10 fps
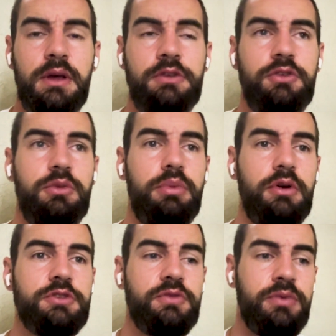So you
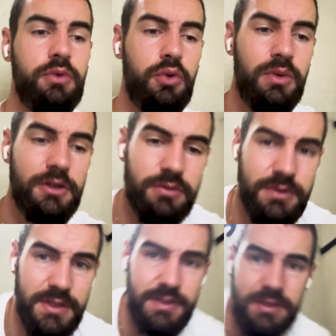push through this
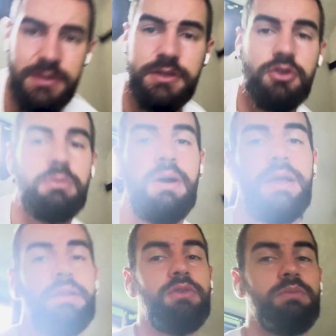resistance in your
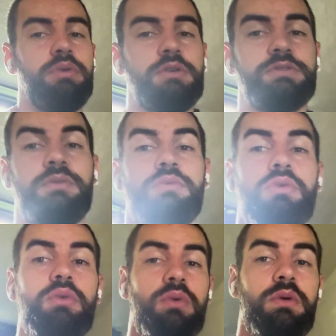mind. You push
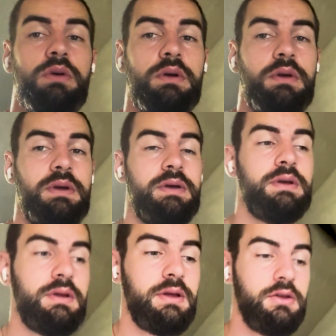through
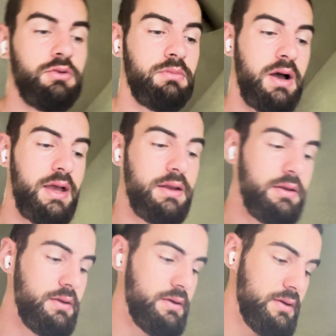in your mind.
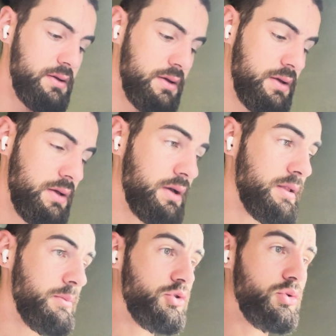
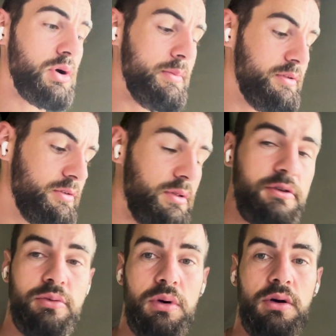And then when you come into
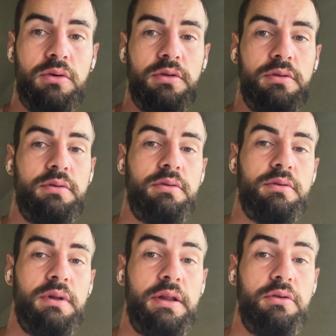this world,
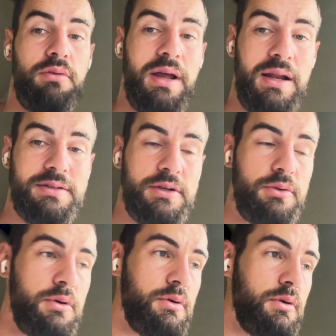the reality,
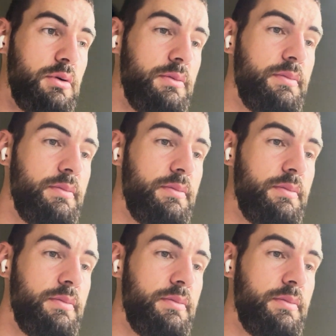quote unquote,